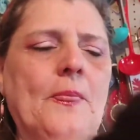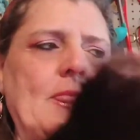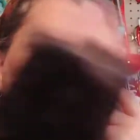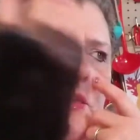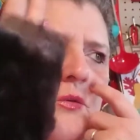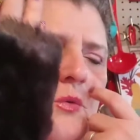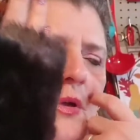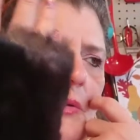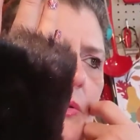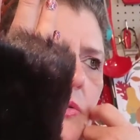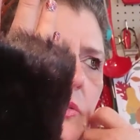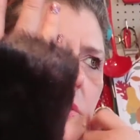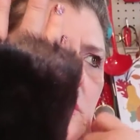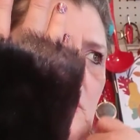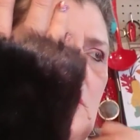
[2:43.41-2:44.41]
And you can wear it with
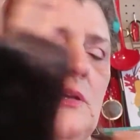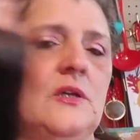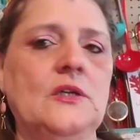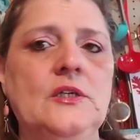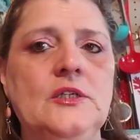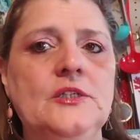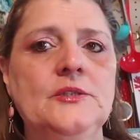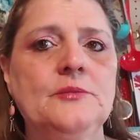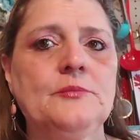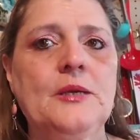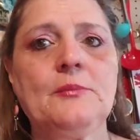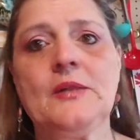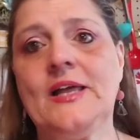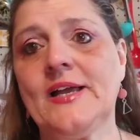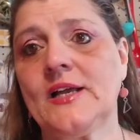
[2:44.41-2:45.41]
my
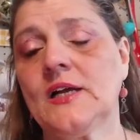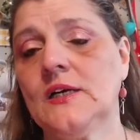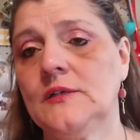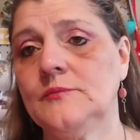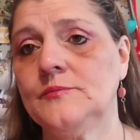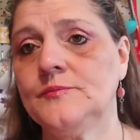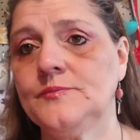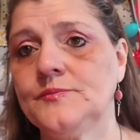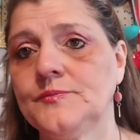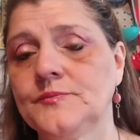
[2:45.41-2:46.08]
black um,